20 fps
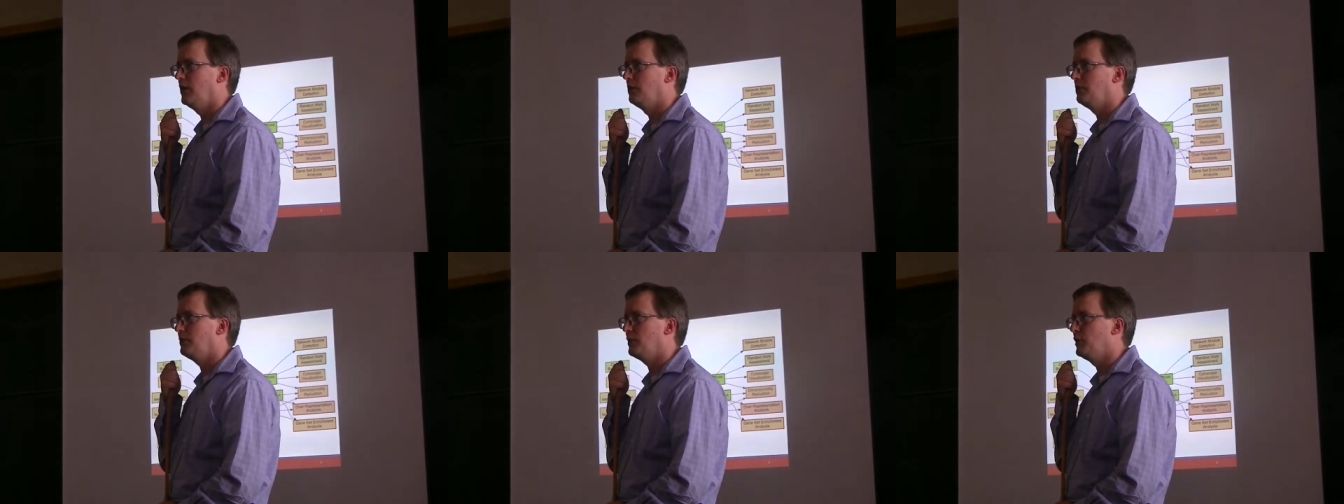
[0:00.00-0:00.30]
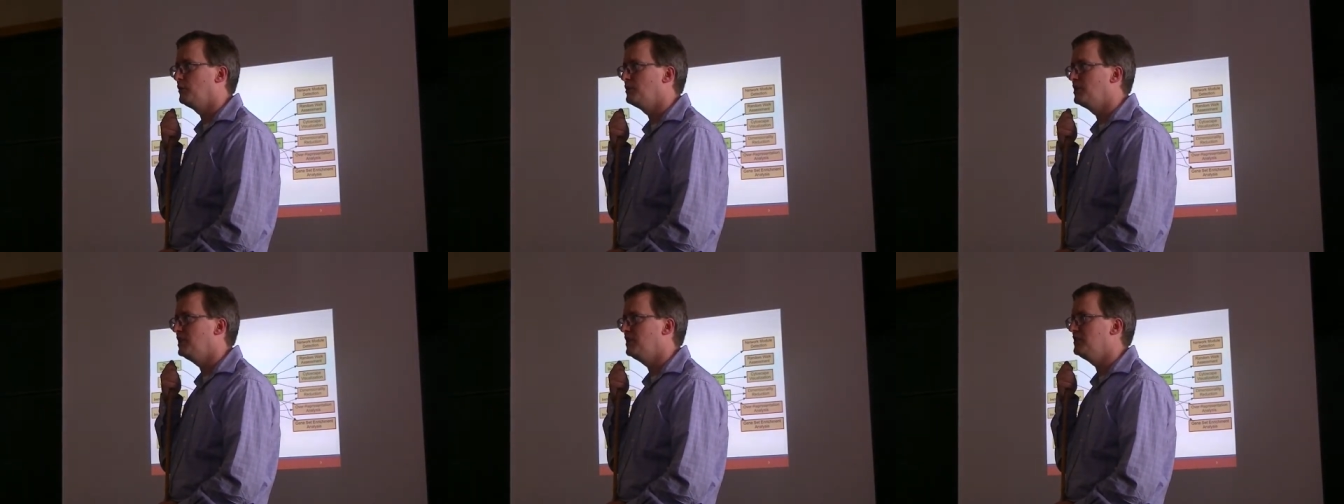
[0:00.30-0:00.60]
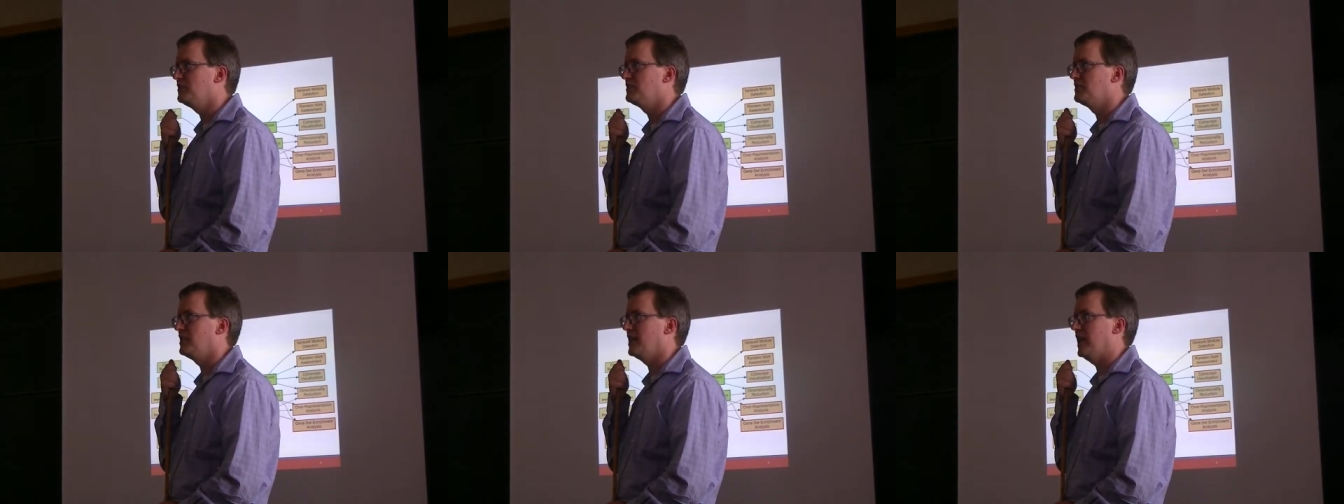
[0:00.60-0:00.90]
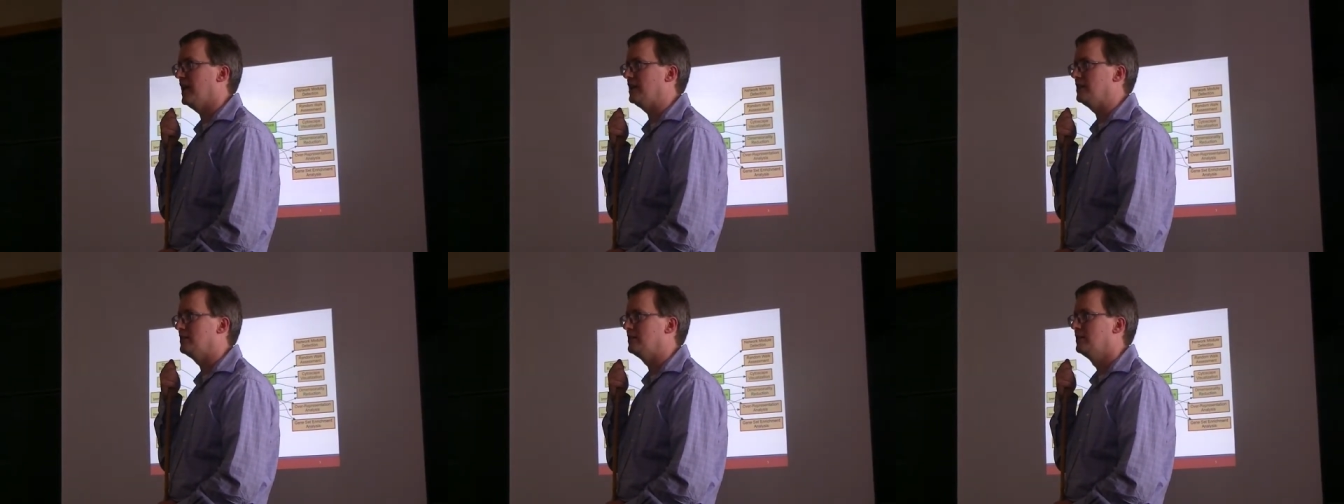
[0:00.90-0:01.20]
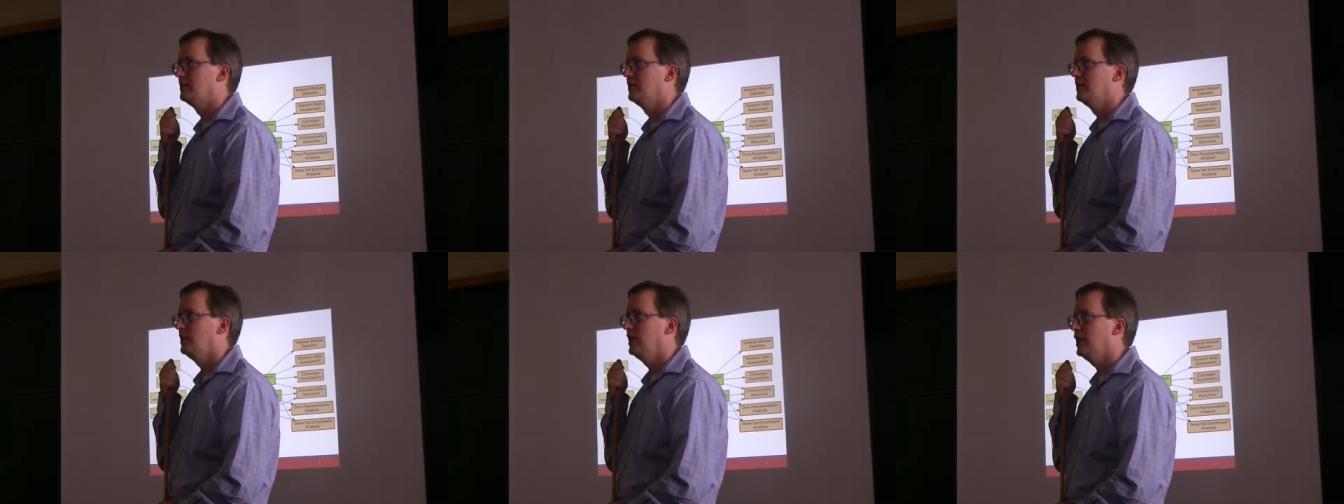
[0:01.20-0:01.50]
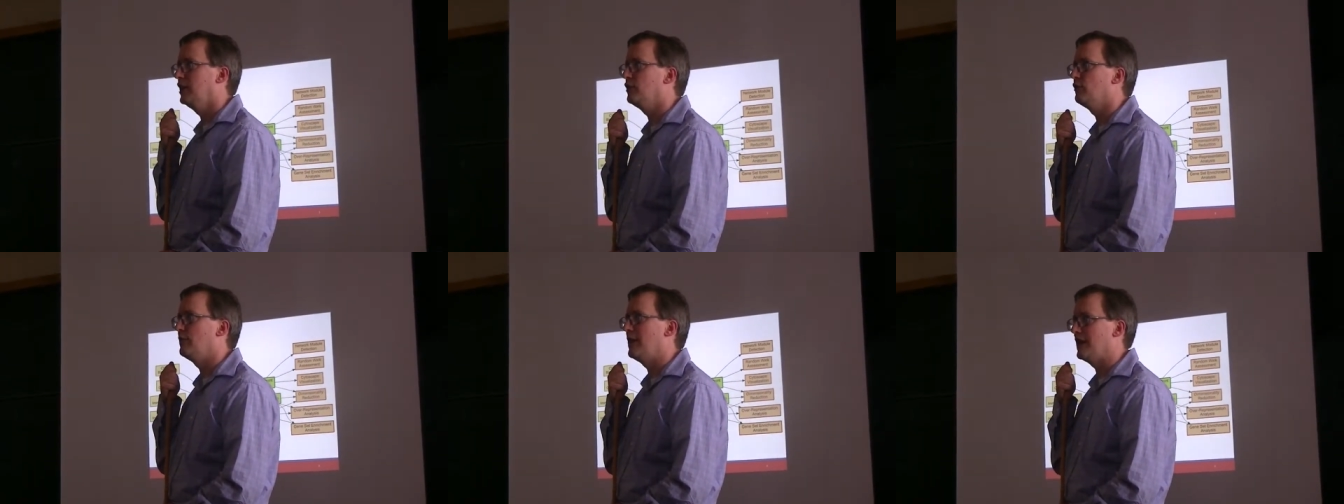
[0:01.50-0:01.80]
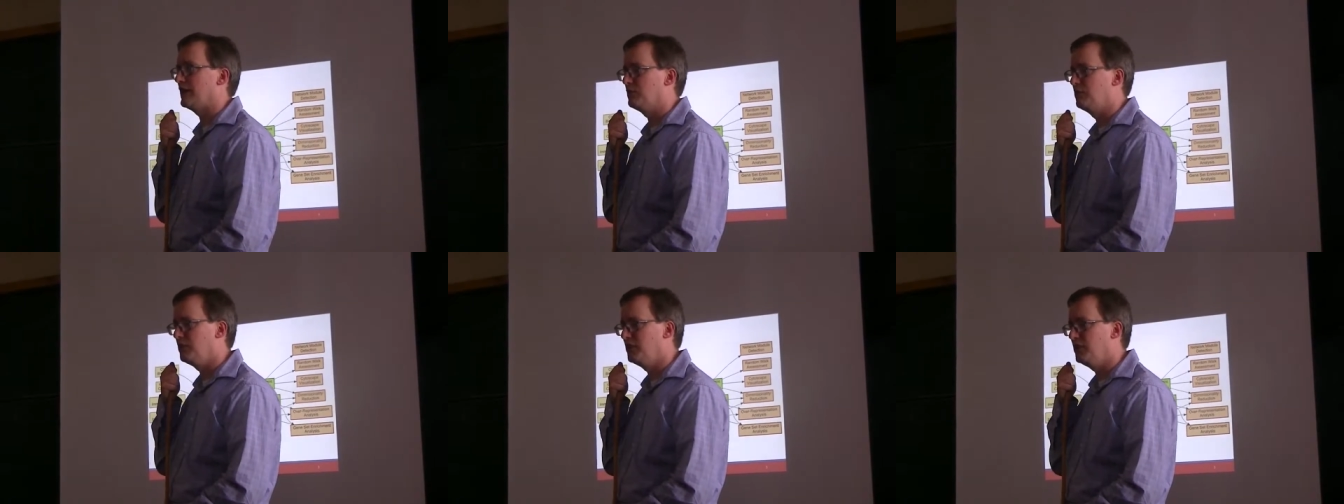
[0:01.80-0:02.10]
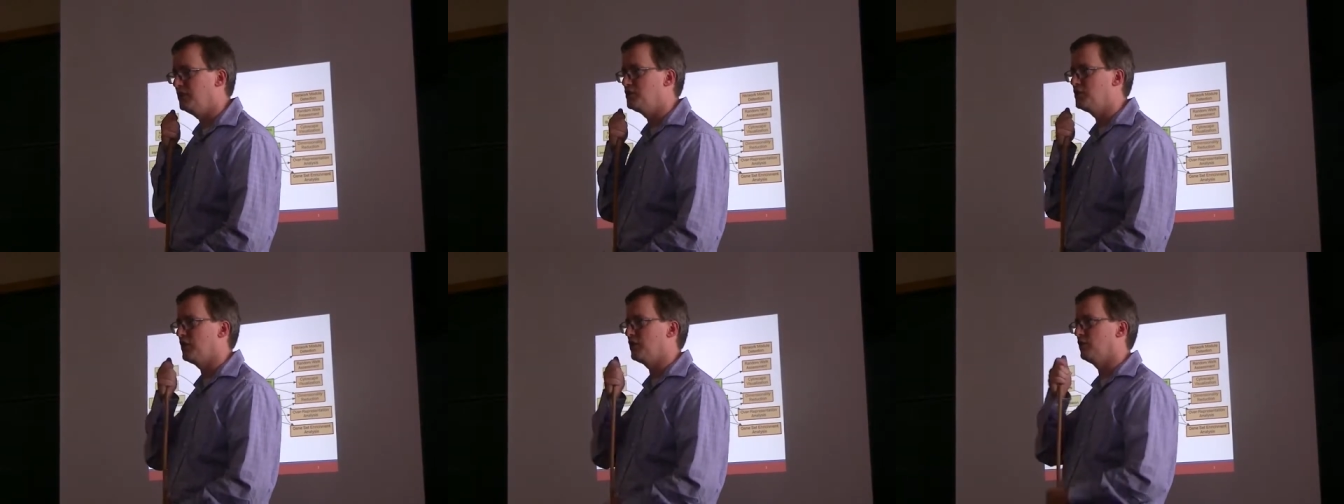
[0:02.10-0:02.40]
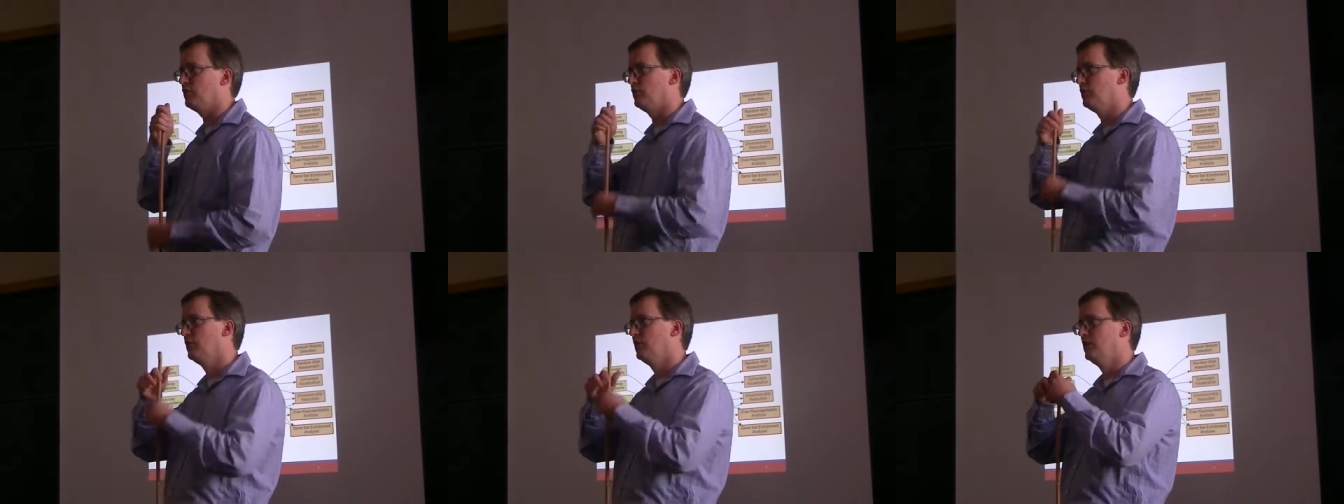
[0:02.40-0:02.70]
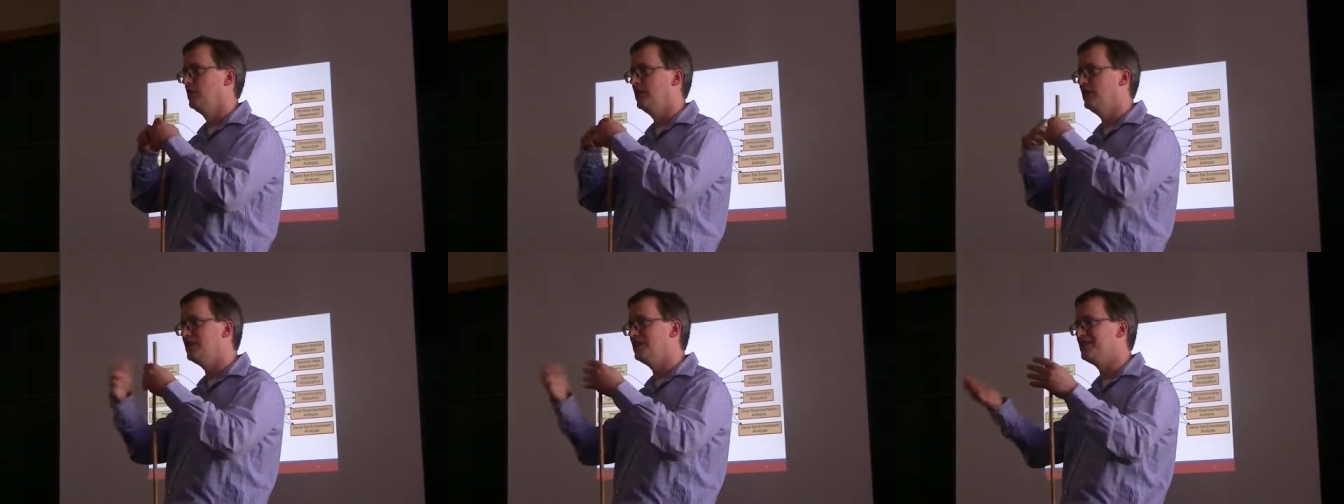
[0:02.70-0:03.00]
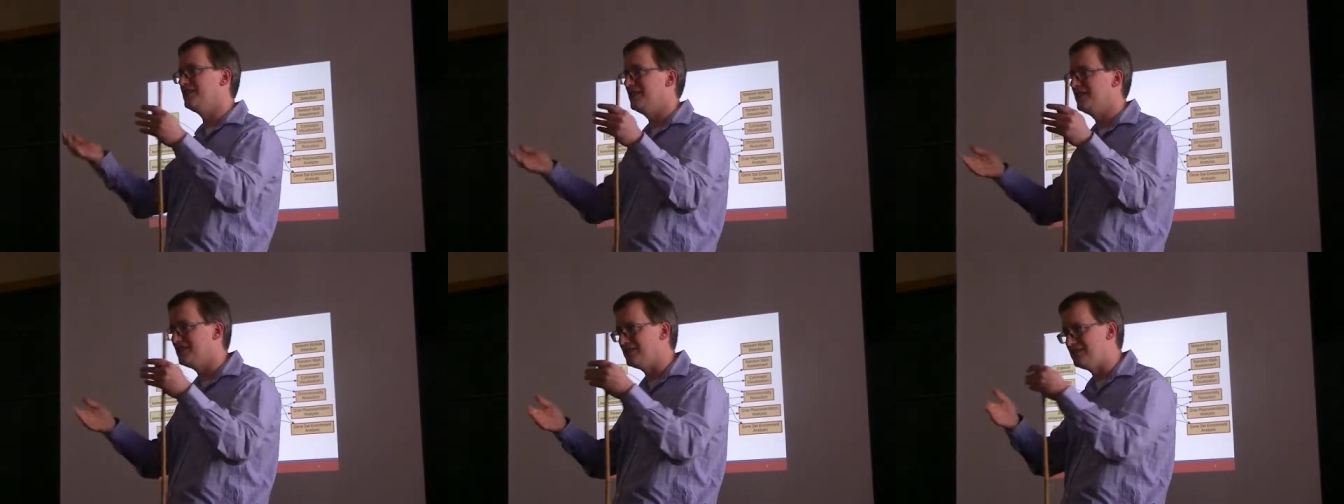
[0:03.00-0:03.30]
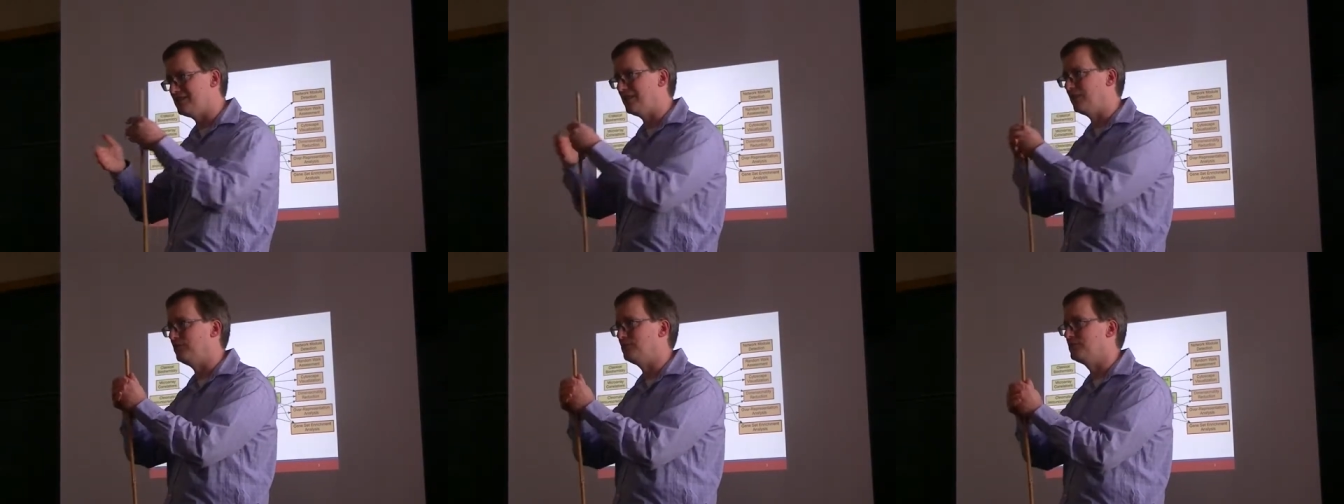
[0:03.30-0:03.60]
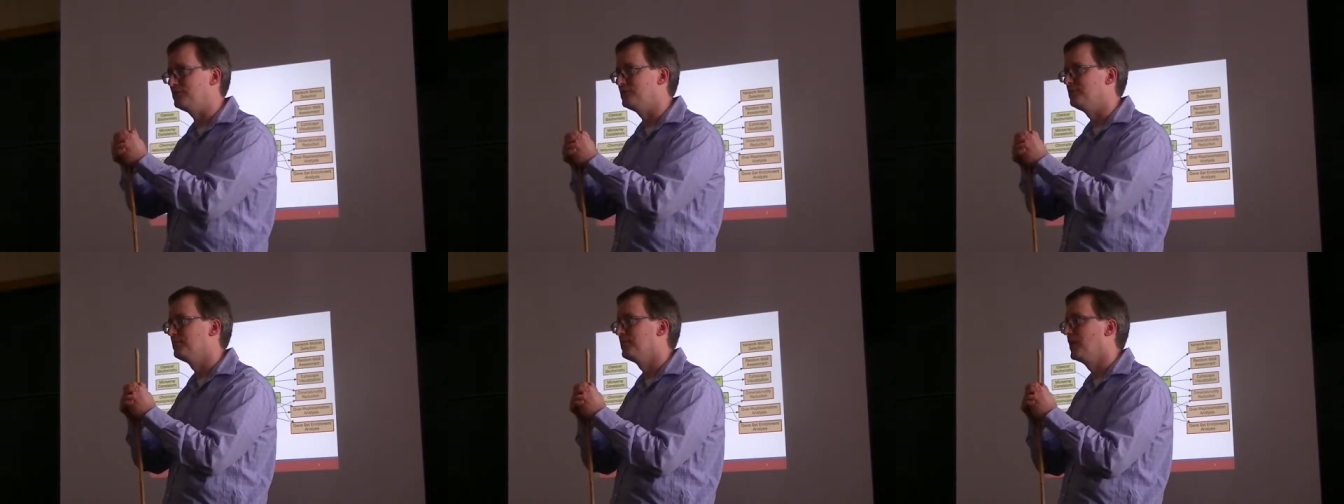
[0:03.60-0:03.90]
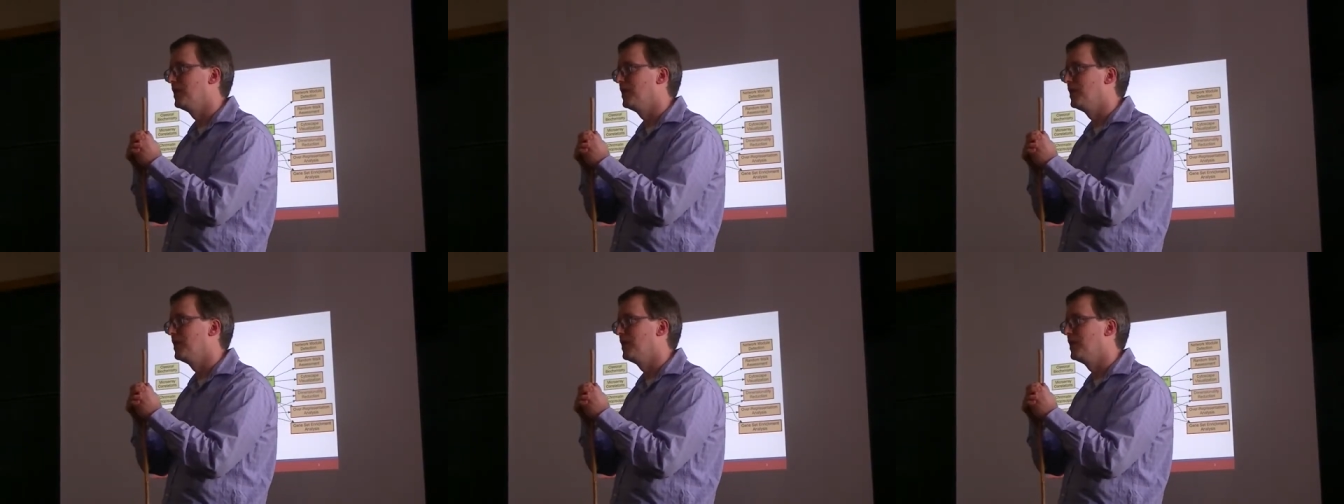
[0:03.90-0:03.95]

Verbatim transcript: proteins that interact with each other in cells.